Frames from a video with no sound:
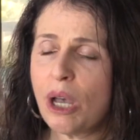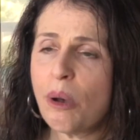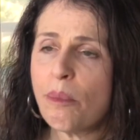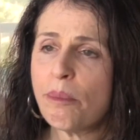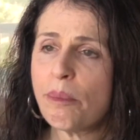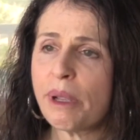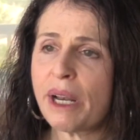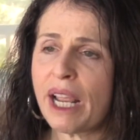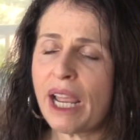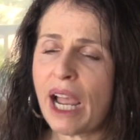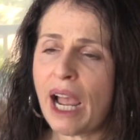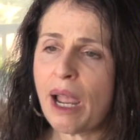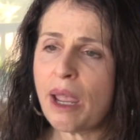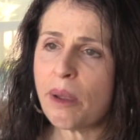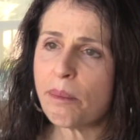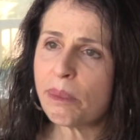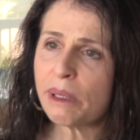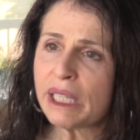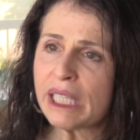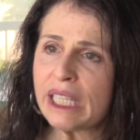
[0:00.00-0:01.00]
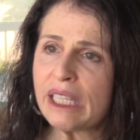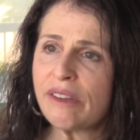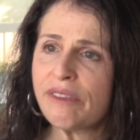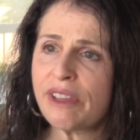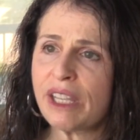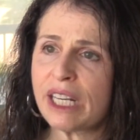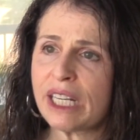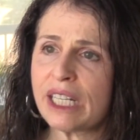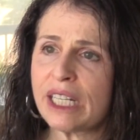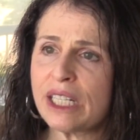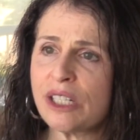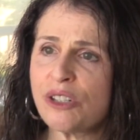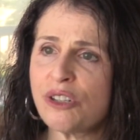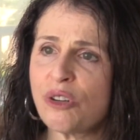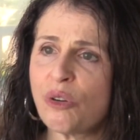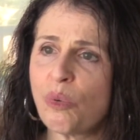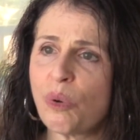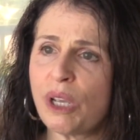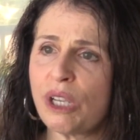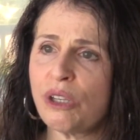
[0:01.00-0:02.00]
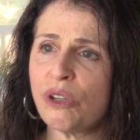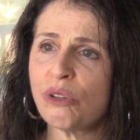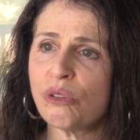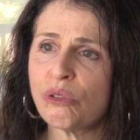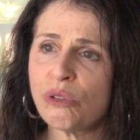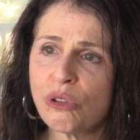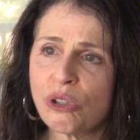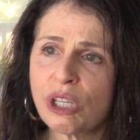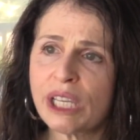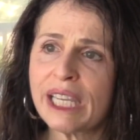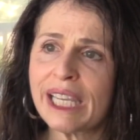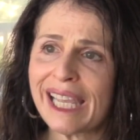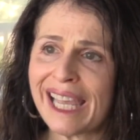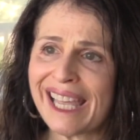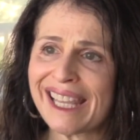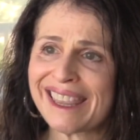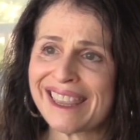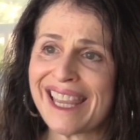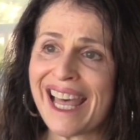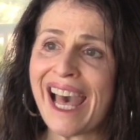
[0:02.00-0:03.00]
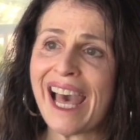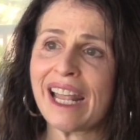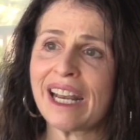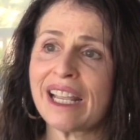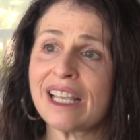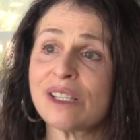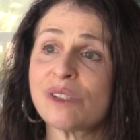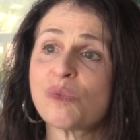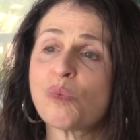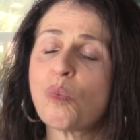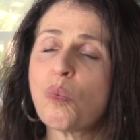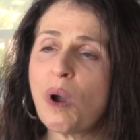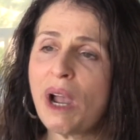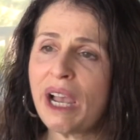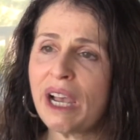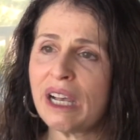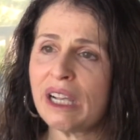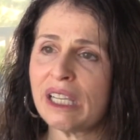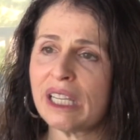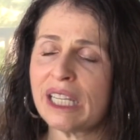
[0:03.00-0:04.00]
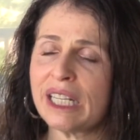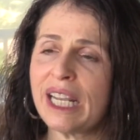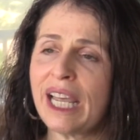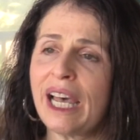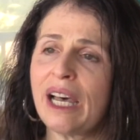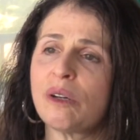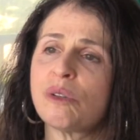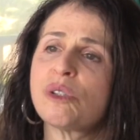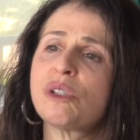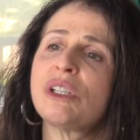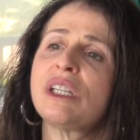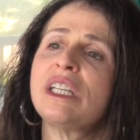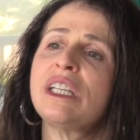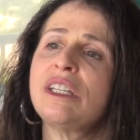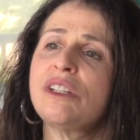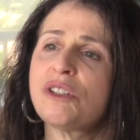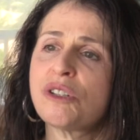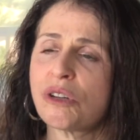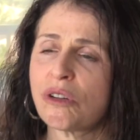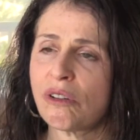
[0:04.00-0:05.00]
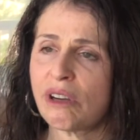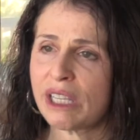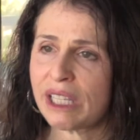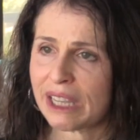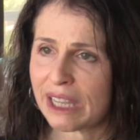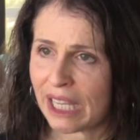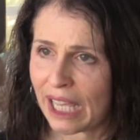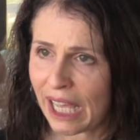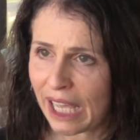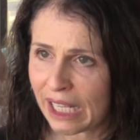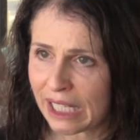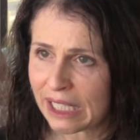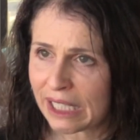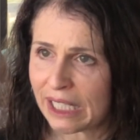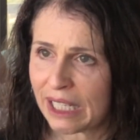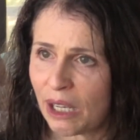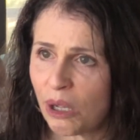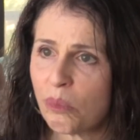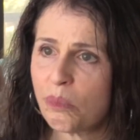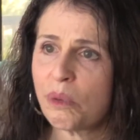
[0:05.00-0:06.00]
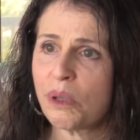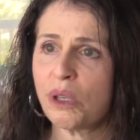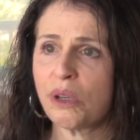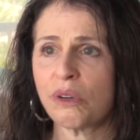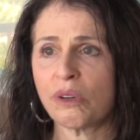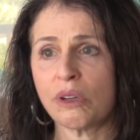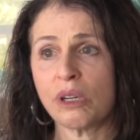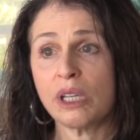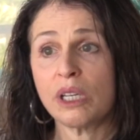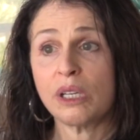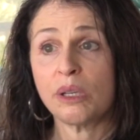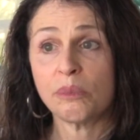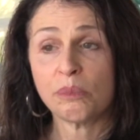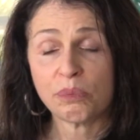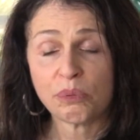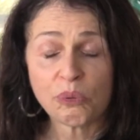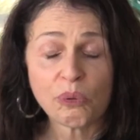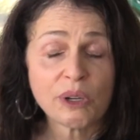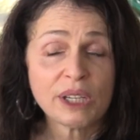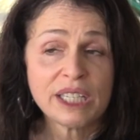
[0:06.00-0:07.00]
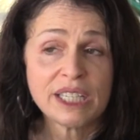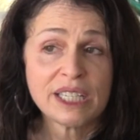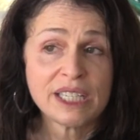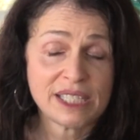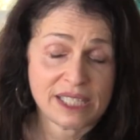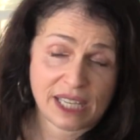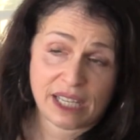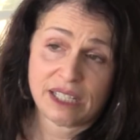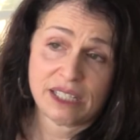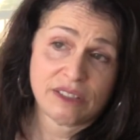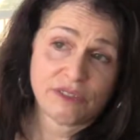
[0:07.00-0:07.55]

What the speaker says: But I believe that at Intuit, you're looking at that as well and how to integrate that in helping your employees and